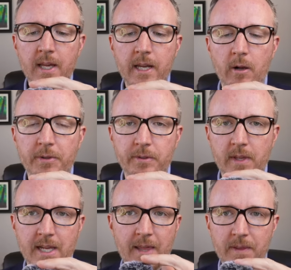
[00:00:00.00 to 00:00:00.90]
and also
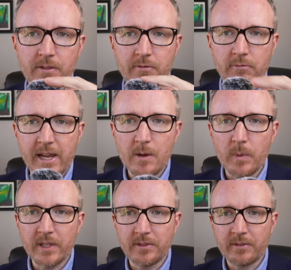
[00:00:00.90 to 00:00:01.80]
they got these gray
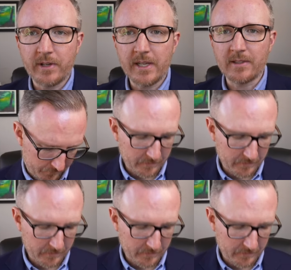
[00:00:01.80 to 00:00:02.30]
windscreens.